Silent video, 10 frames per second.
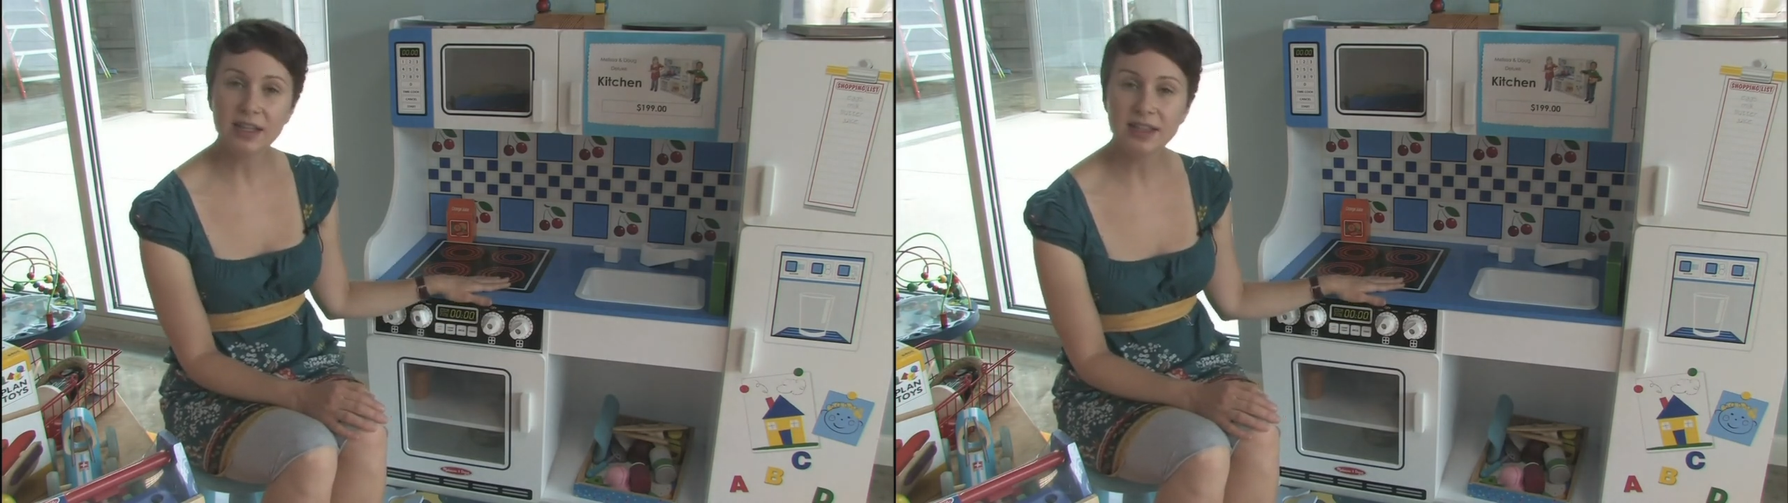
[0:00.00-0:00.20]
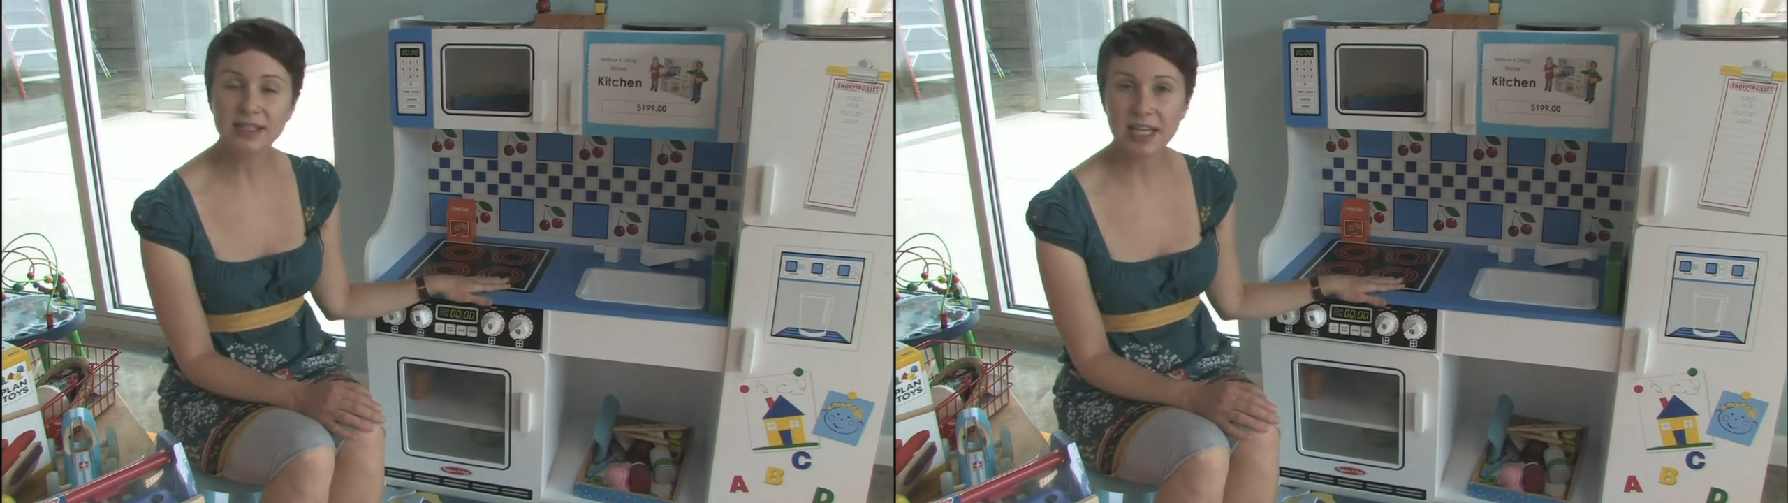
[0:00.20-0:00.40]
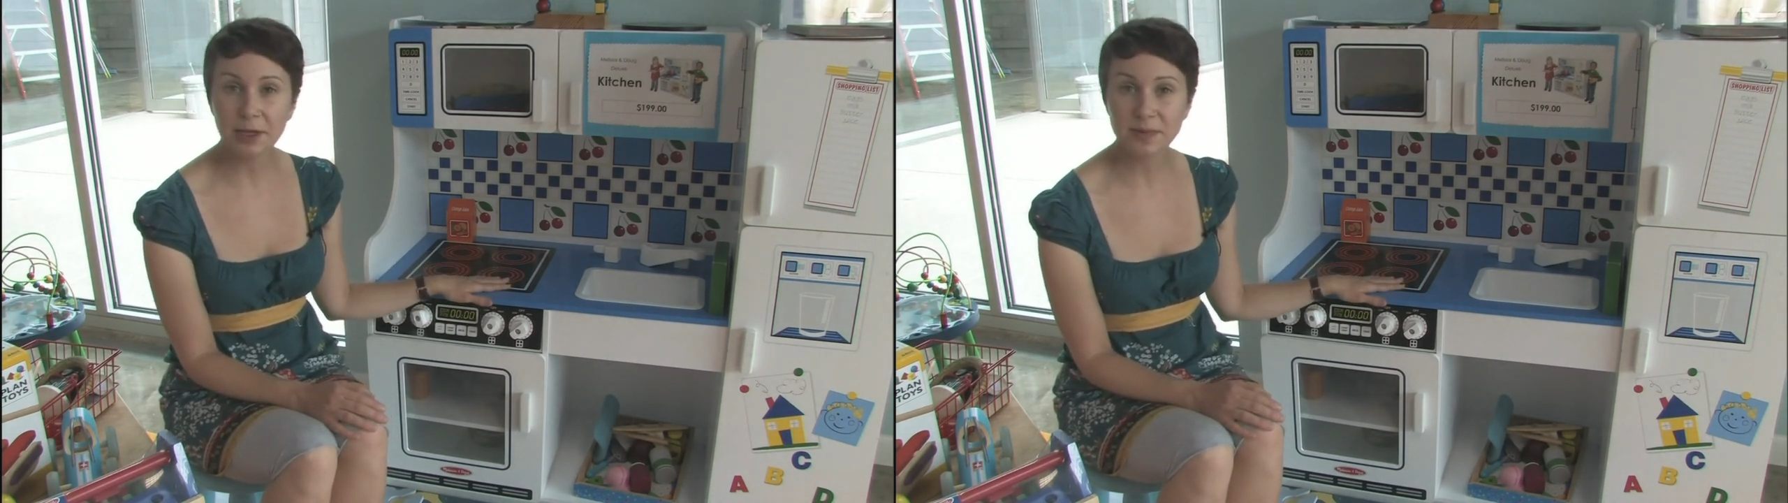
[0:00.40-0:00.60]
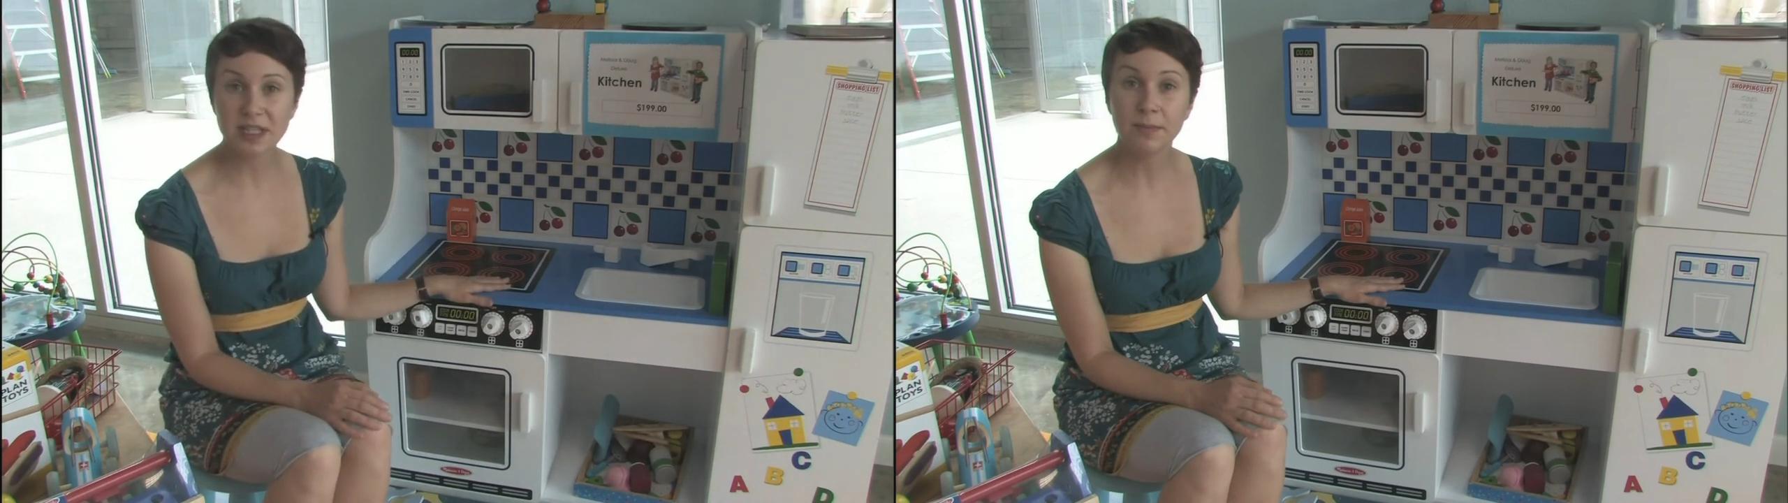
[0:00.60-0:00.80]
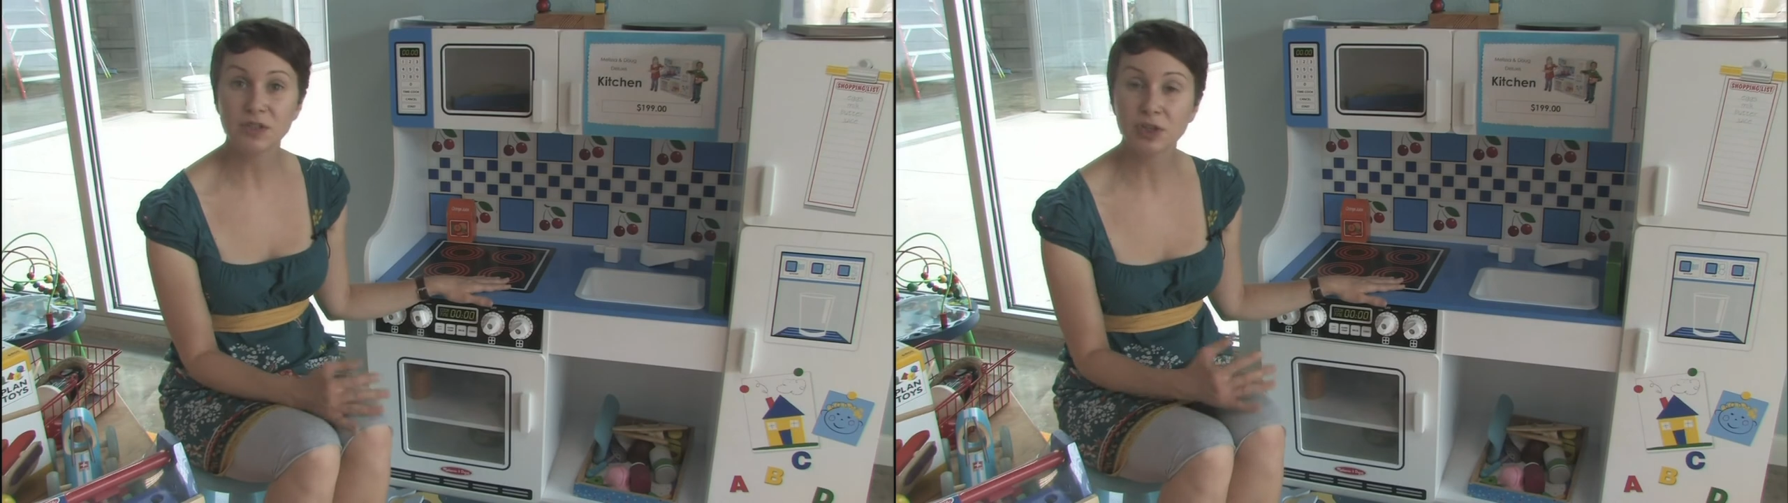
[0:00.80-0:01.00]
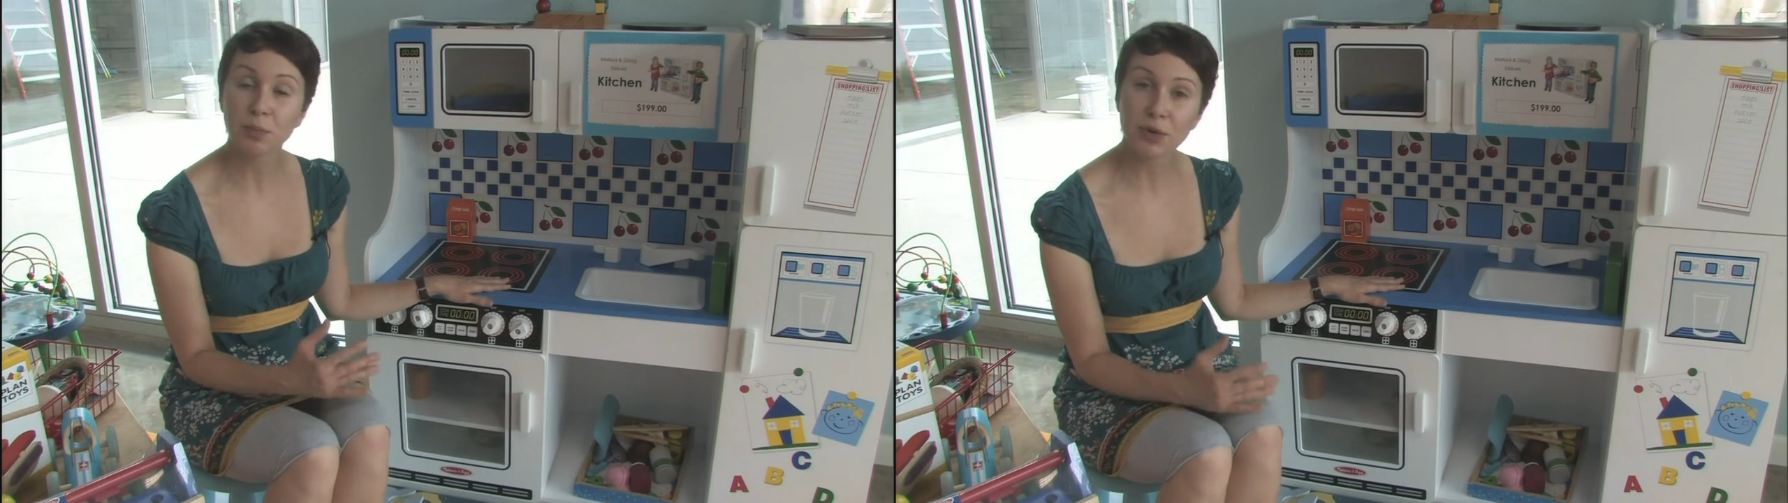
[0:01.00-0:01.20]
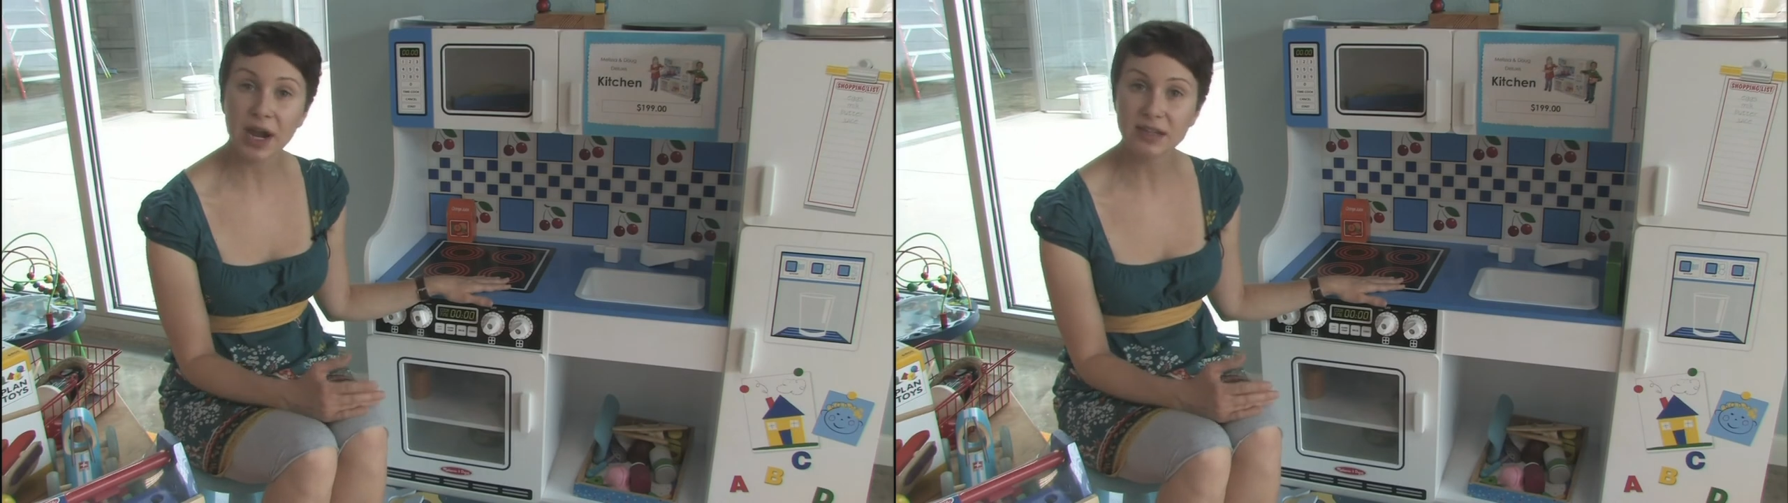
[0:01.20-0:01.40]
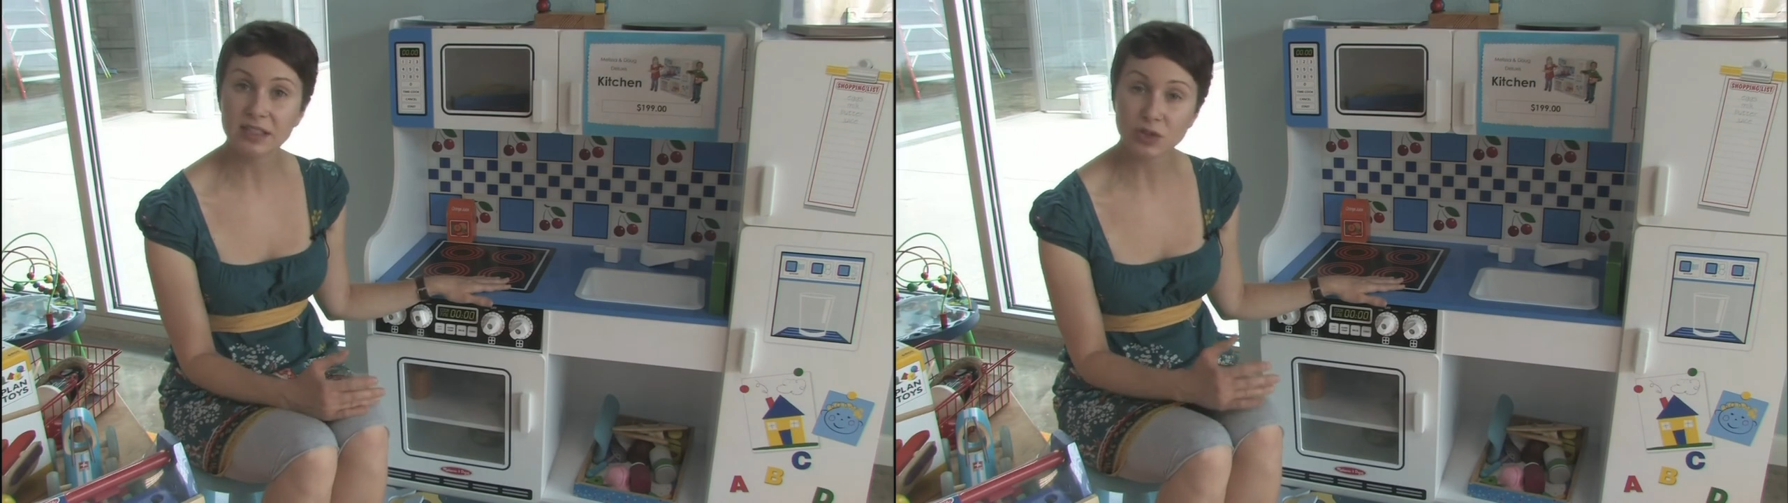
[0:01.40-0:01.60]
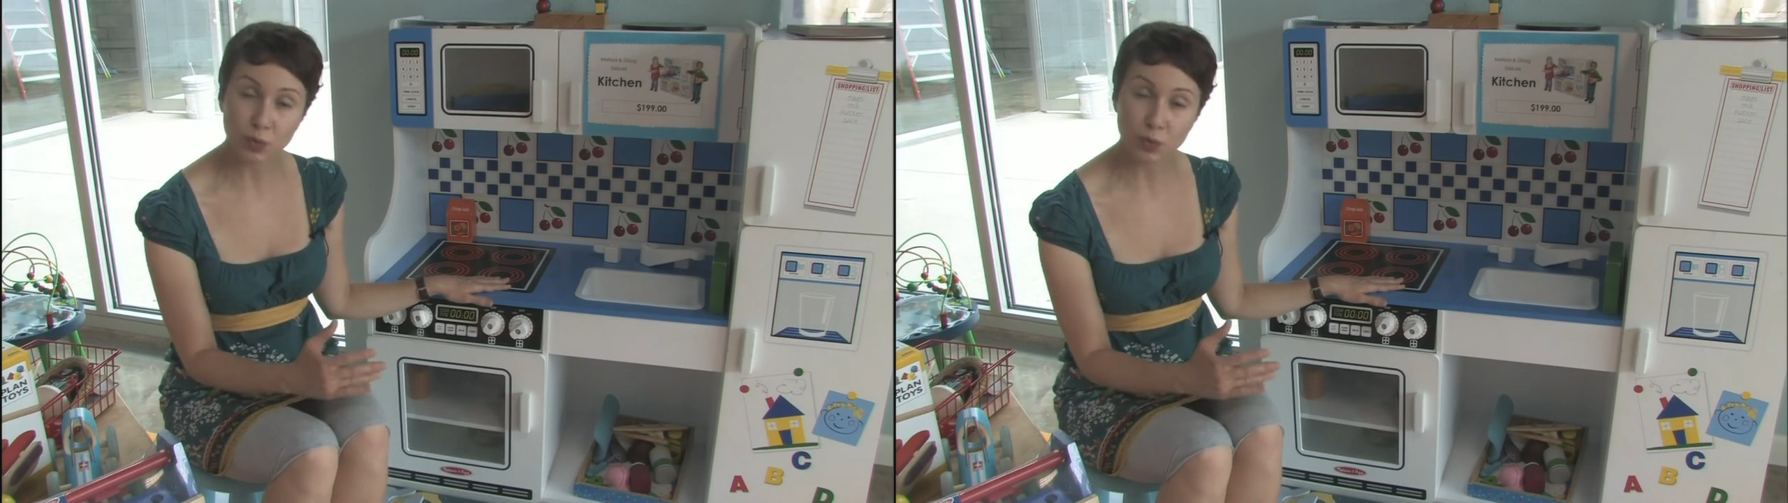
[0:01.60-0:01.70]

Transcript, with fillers: This helps them to practice